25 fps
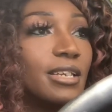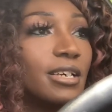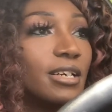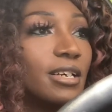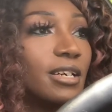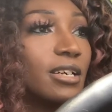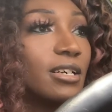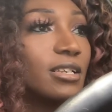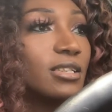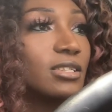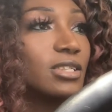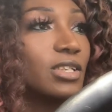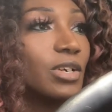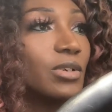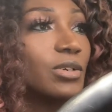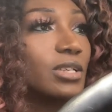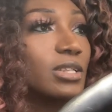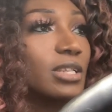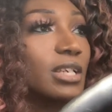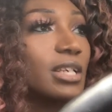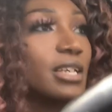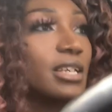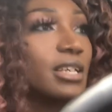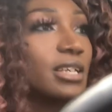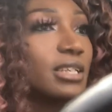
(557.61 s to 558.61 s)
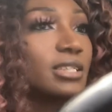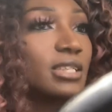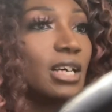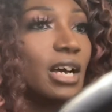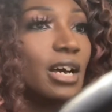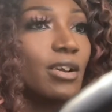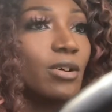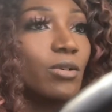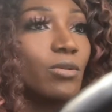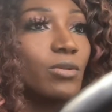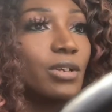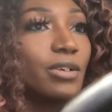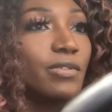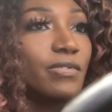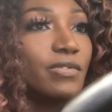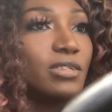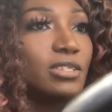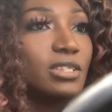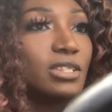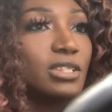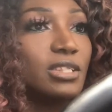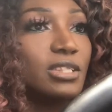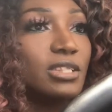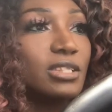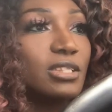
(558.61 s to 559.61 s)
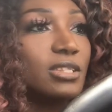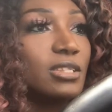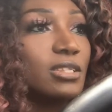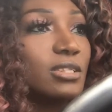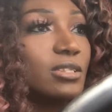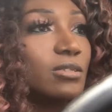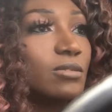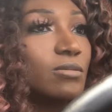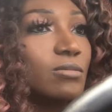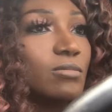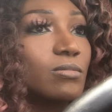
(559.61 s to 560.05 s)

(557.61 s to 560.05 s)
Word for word: done certain things, I don't even just